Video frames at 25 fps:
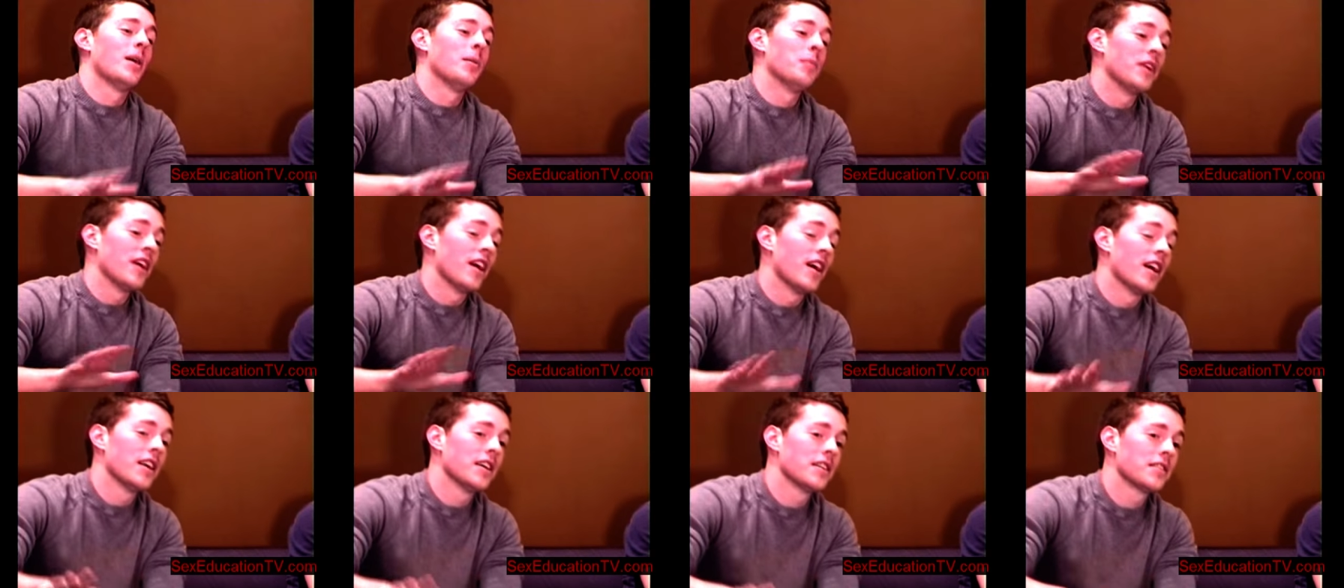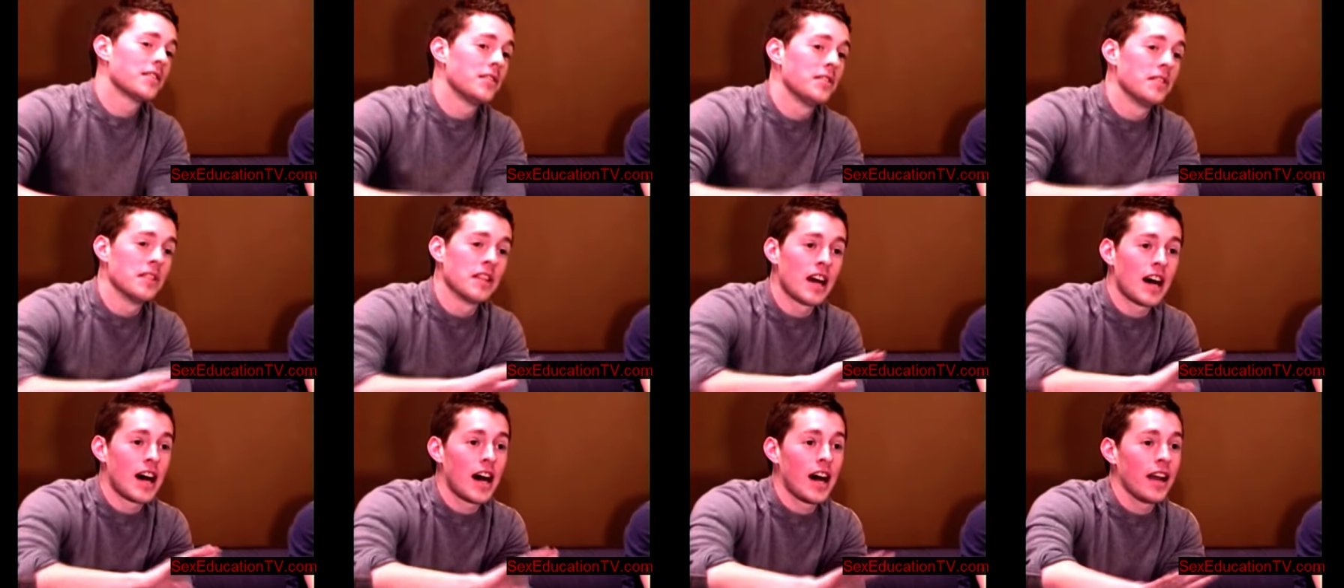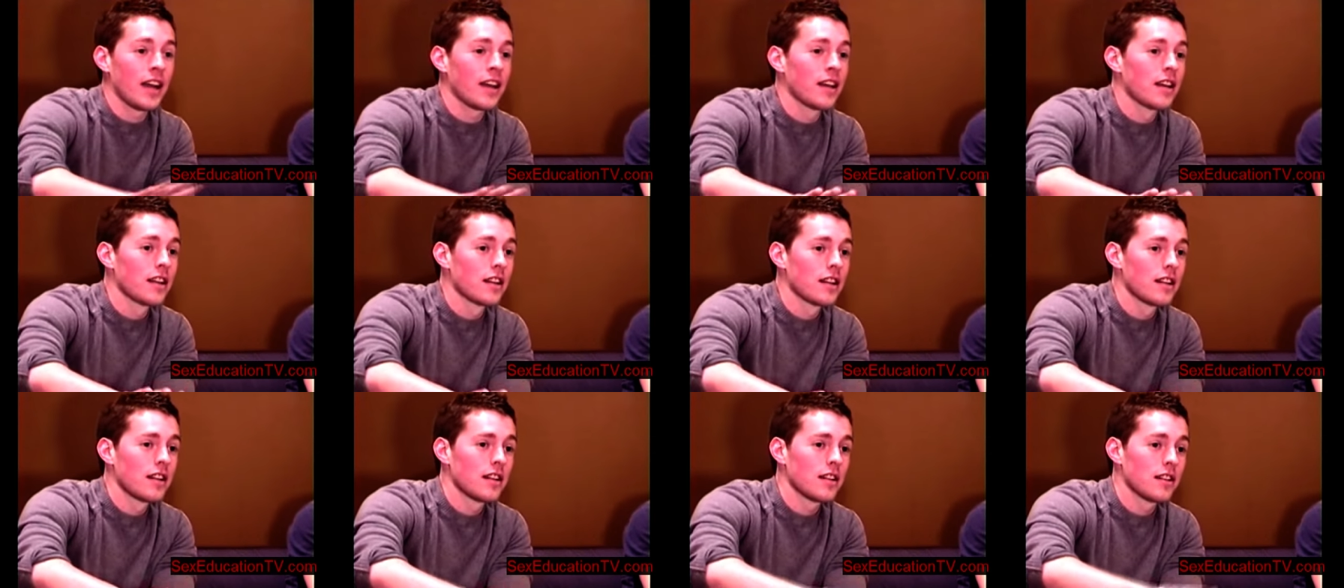I'll be honest, lie.
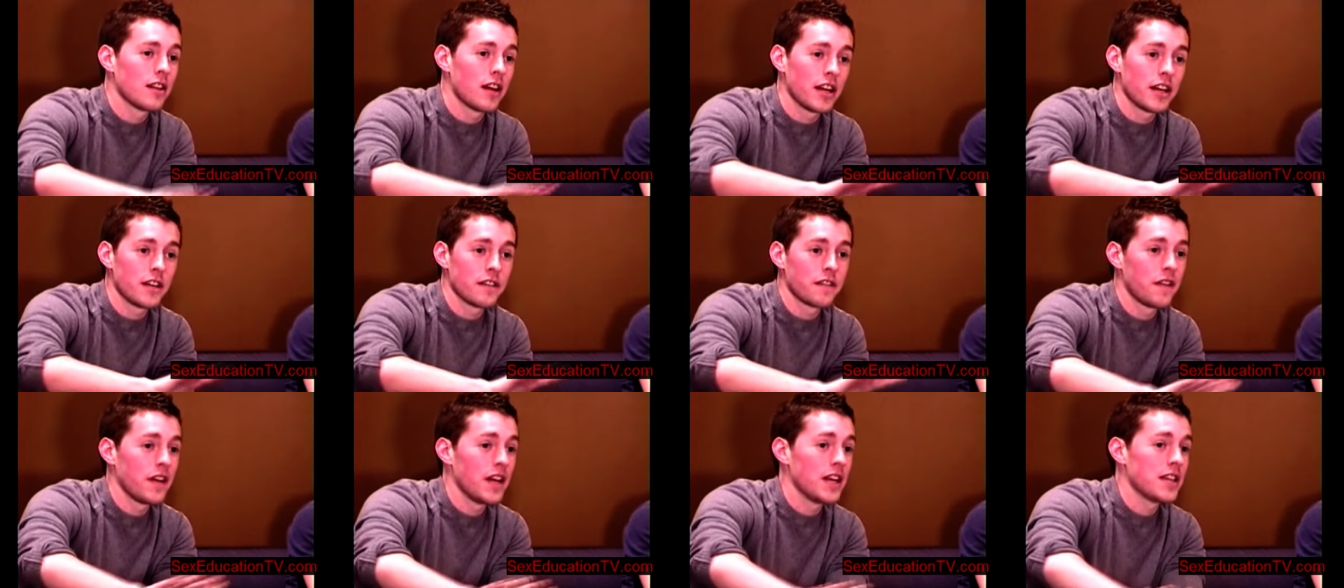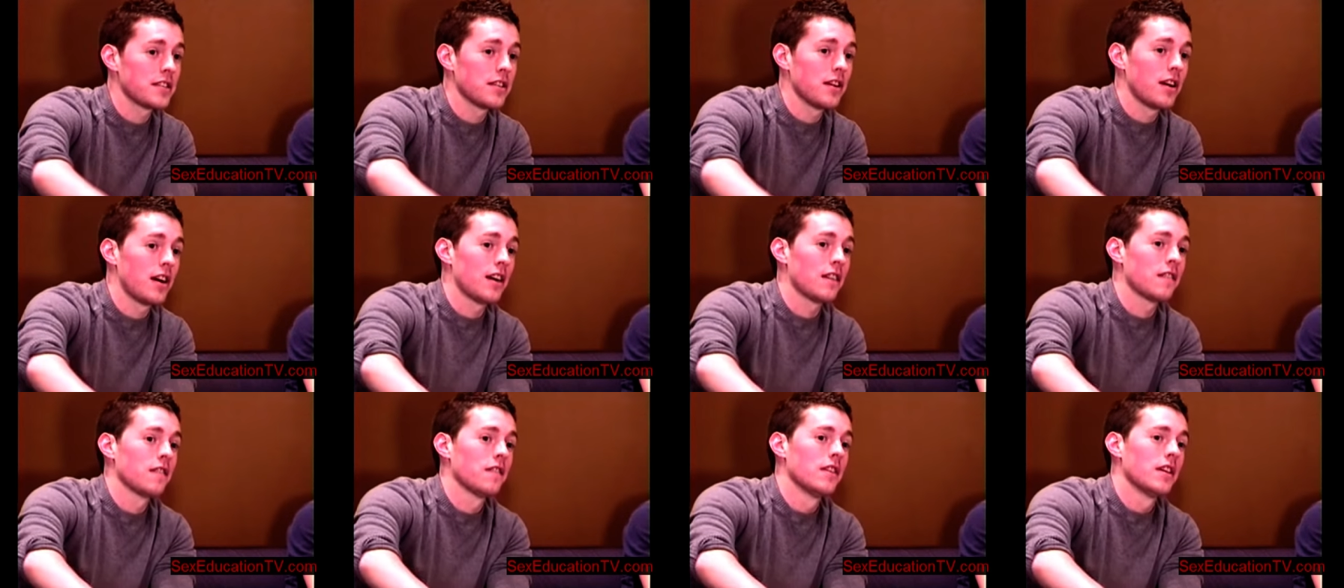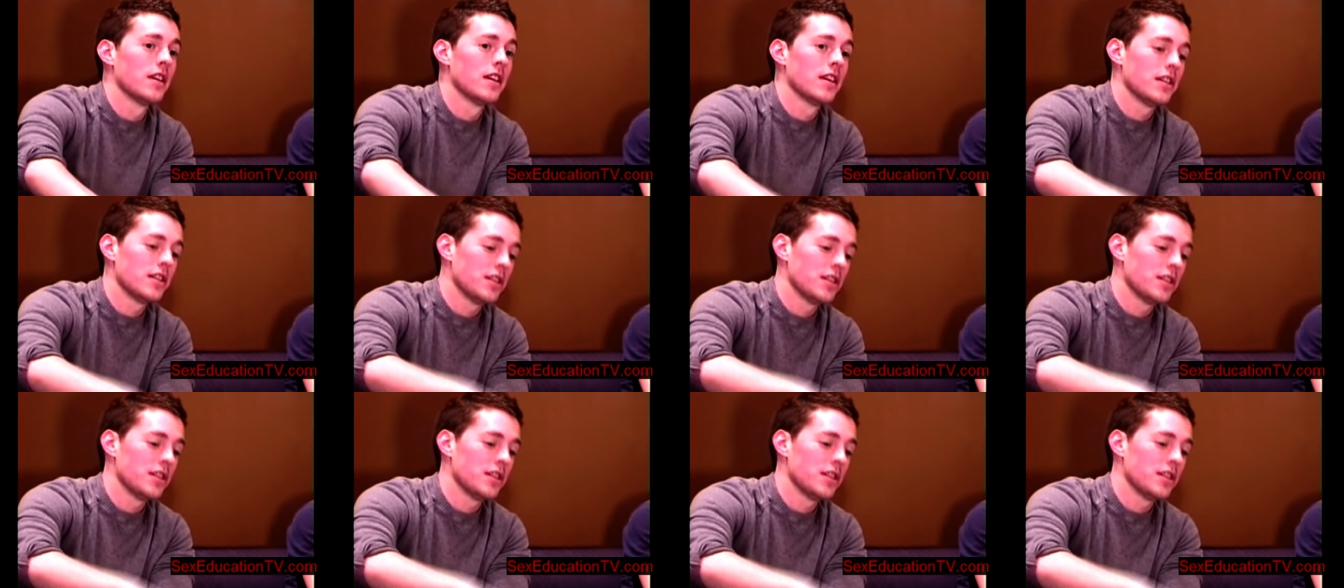Lie your face off.